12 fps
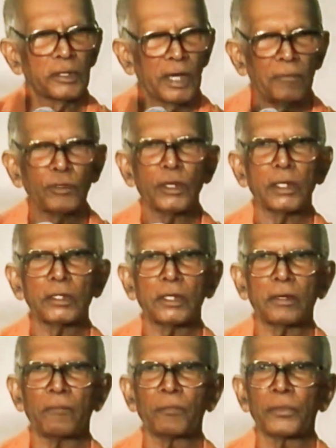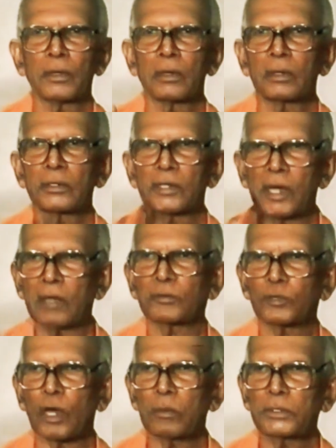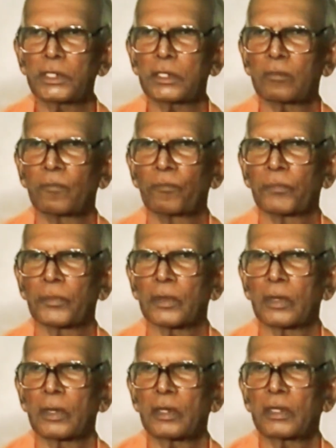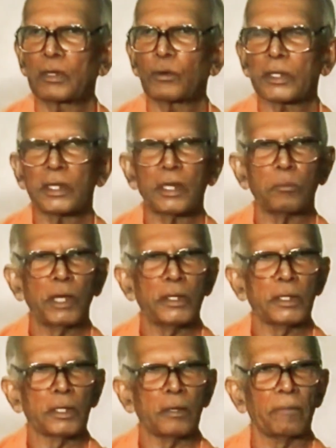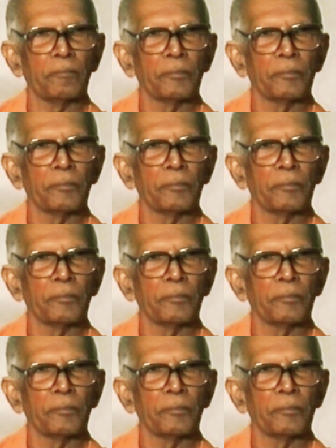came together to help Swamiji in the work in America.